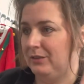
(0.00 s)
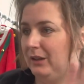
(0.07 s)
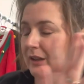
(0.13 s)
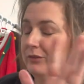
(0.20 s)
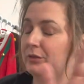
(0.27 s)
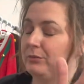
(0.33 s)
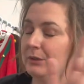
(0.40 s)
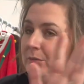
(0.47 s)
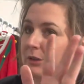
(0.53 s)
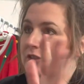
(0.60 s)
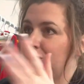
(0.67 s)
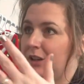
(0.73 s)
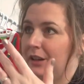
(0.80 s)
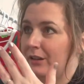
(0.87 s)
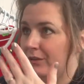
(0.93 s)
I have to rewatch
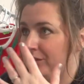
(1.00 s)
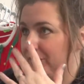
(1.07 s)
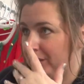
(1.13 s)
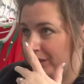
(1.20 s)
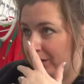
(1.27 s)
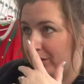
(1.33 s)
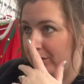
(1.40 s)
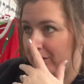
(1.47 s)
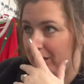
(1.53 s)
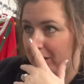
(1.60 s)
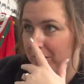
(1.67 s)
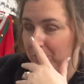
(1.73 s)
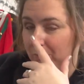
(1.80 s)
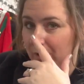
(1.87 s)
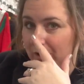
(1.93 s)
Carol's video and, like,
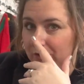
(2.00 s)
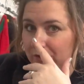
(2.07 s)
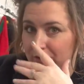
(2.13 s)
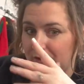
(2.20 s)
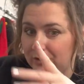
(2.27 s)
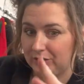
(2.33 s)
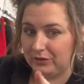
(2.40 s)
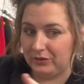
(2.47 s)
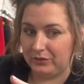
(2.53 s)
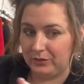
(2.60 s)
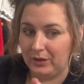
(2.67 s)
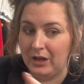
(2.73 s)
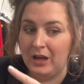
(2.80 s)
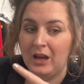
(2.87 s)
watch her do.